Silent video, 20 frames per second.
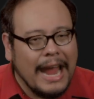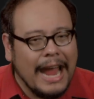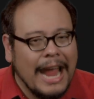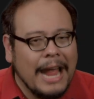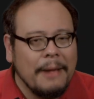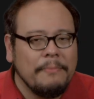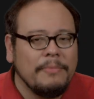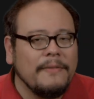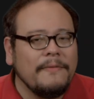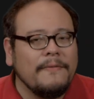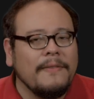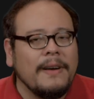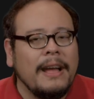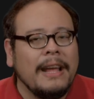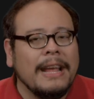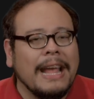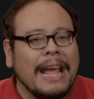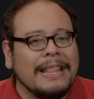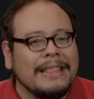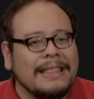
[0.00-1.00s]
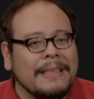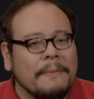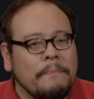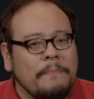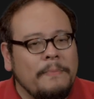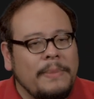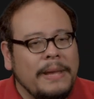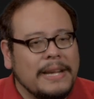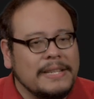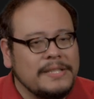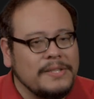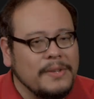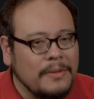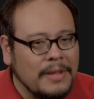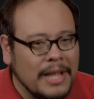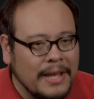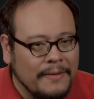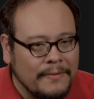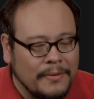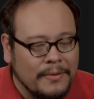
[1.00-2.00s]
Amplifying at the
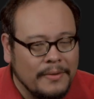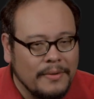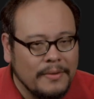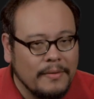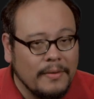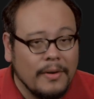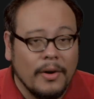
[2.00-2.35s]
pixel level